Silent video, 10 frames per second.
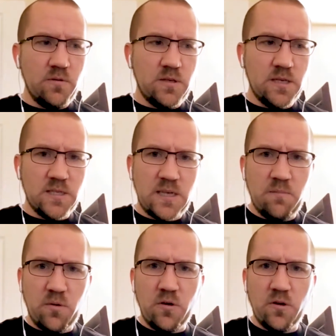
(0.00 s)

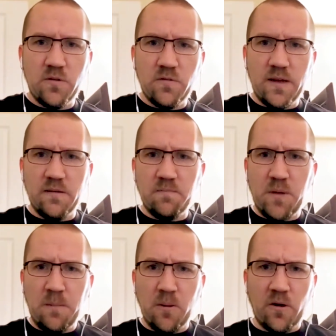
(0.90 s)
December, that
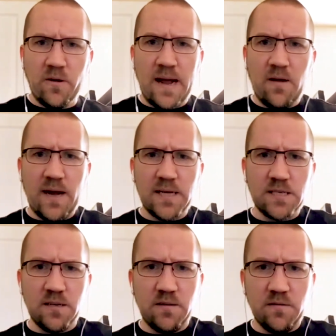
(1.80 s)
people are now
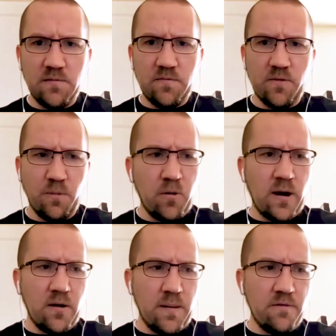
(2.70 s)
asking for
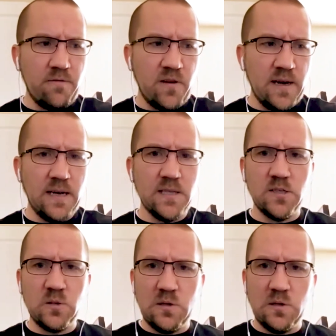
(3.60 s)
prayer about finances?